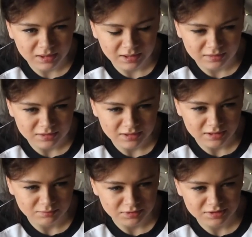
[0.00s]
And
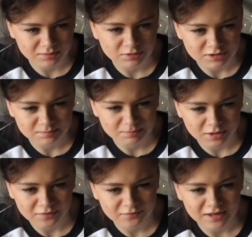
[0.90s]
it was someone's
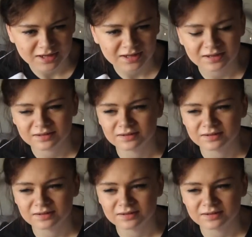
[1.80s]
birthday,